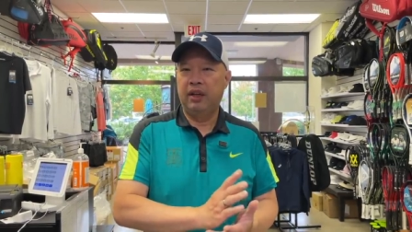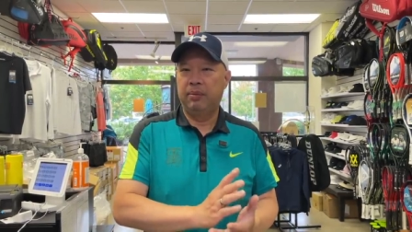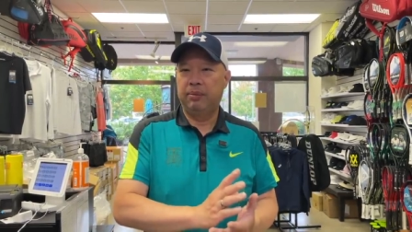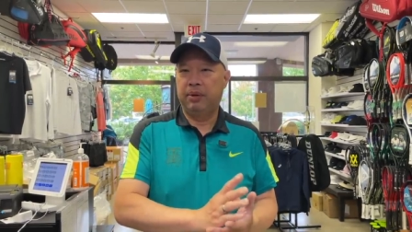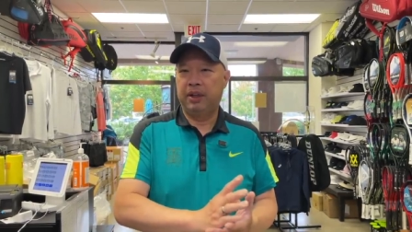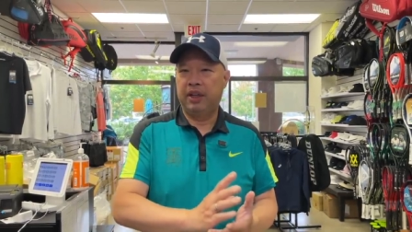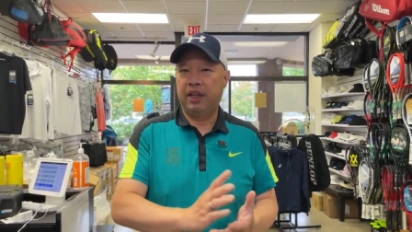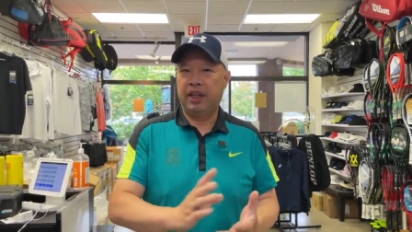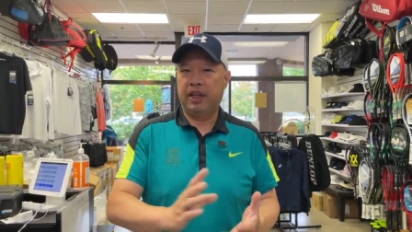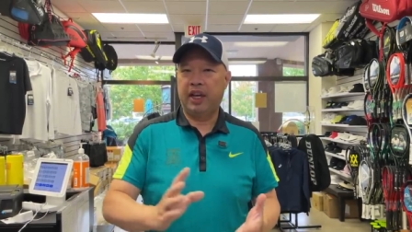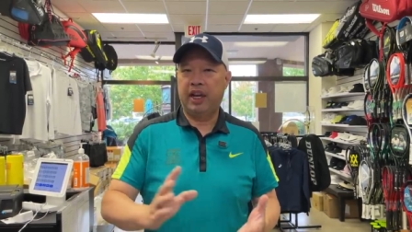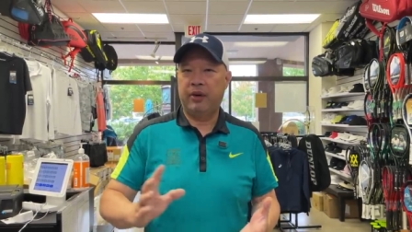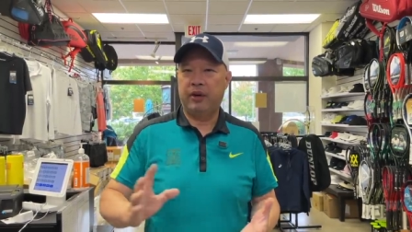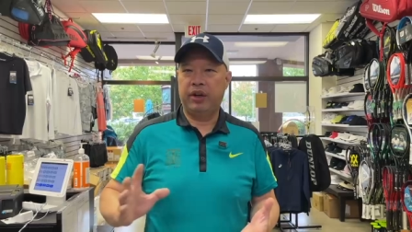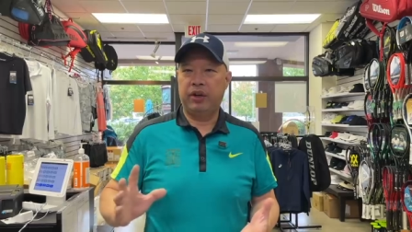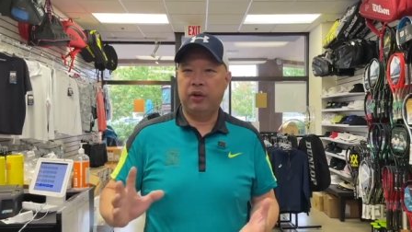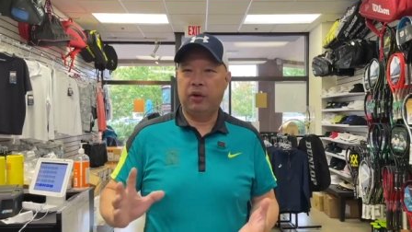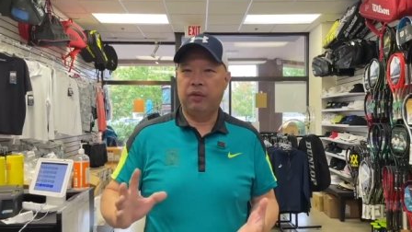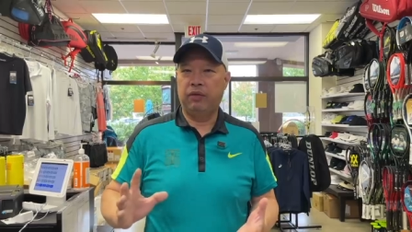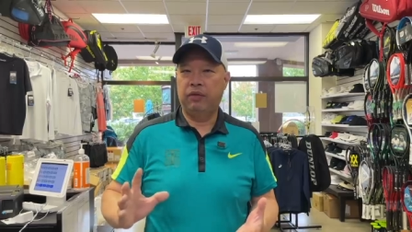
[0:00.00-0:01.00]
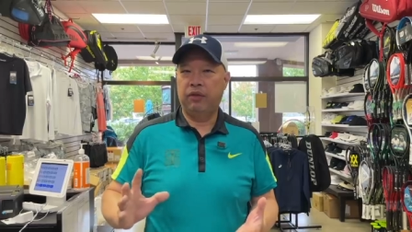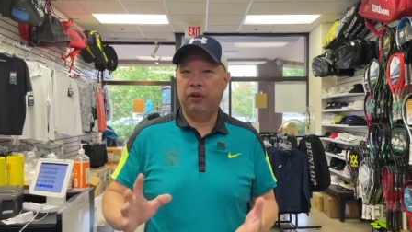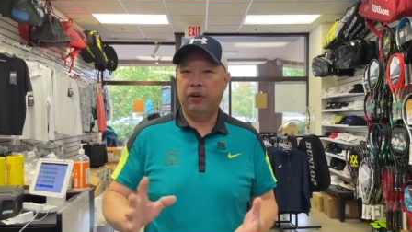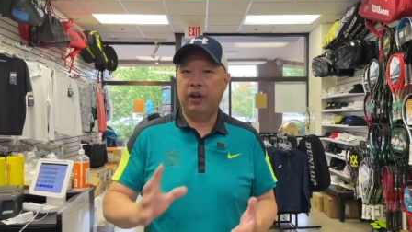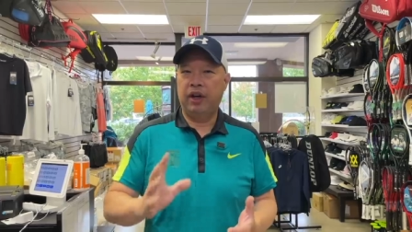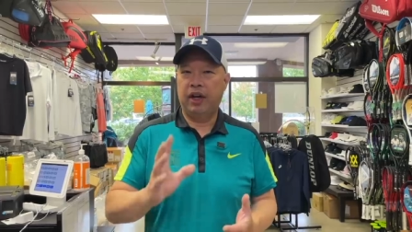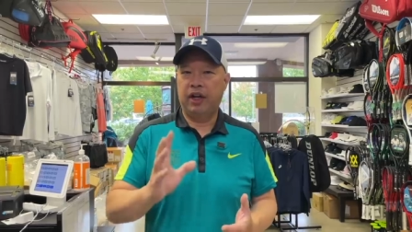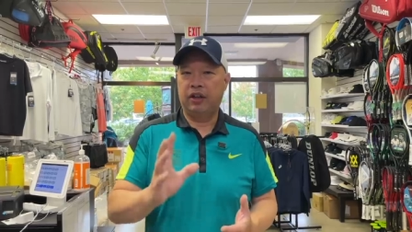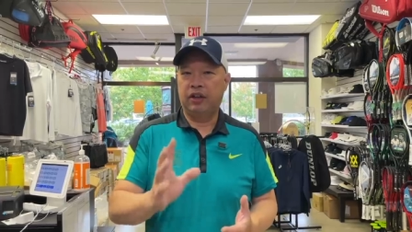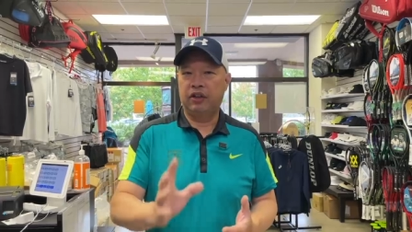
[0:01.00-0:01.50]
but they carried over
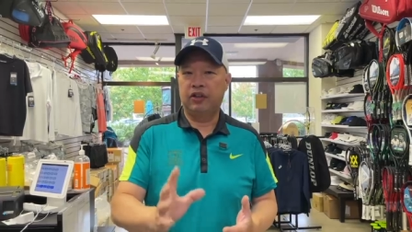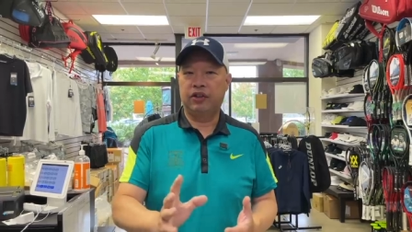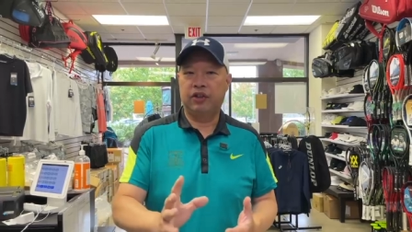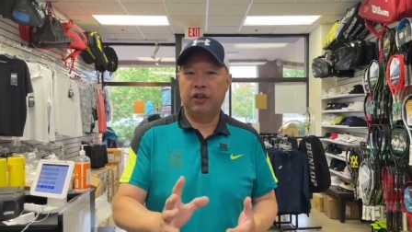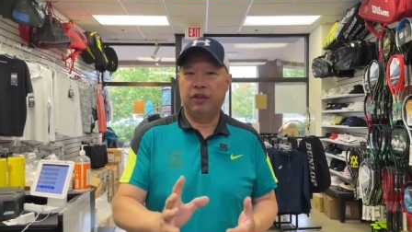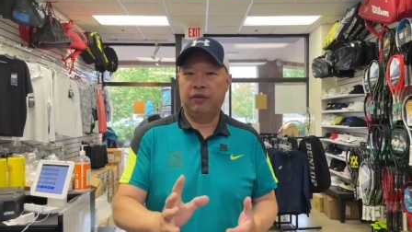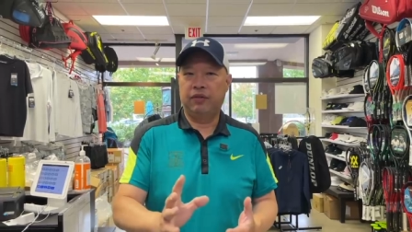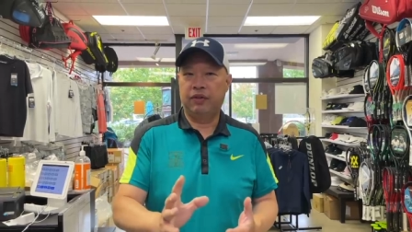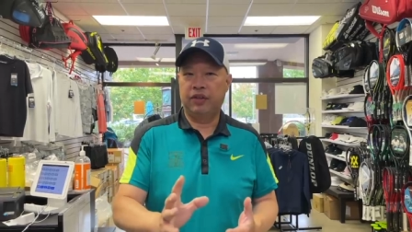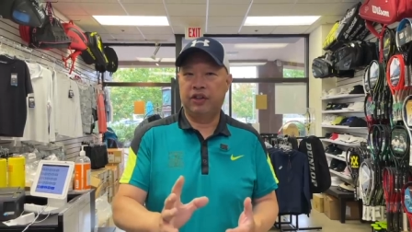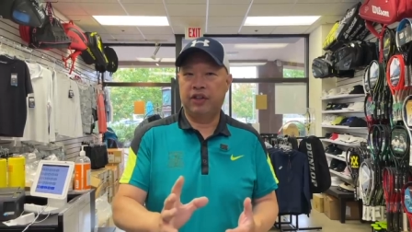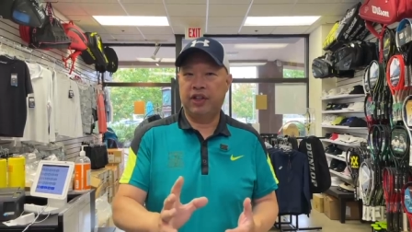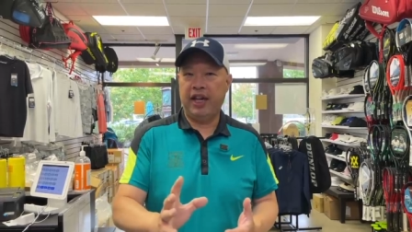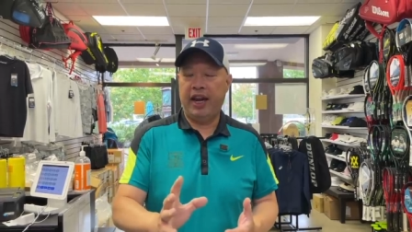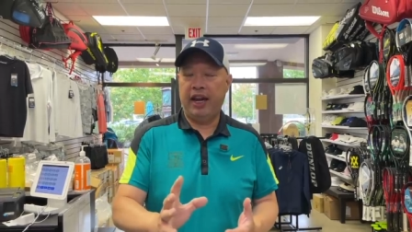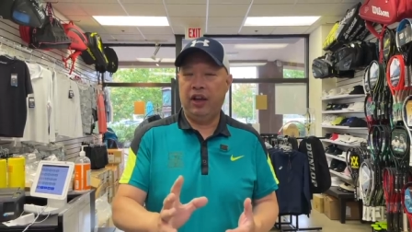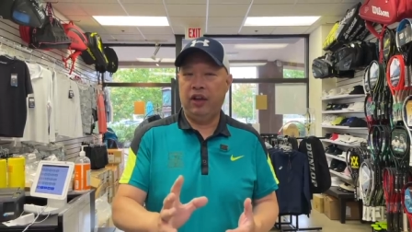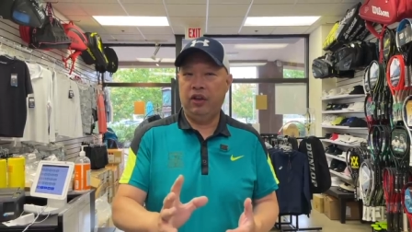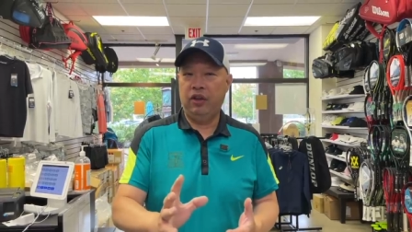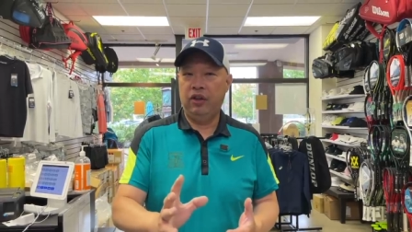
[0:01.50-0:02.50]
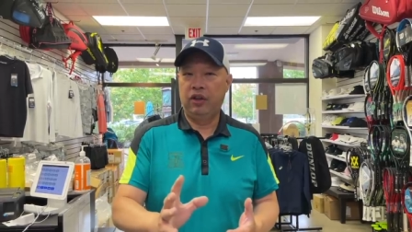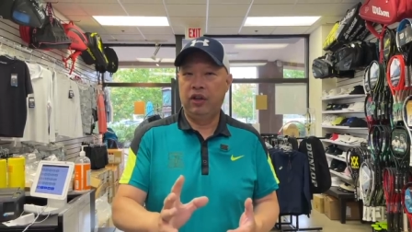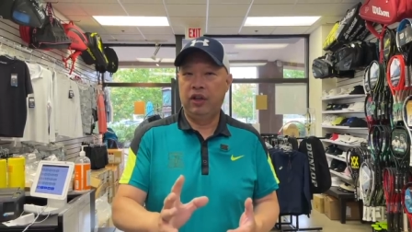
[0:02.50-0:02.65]
and are still for sale,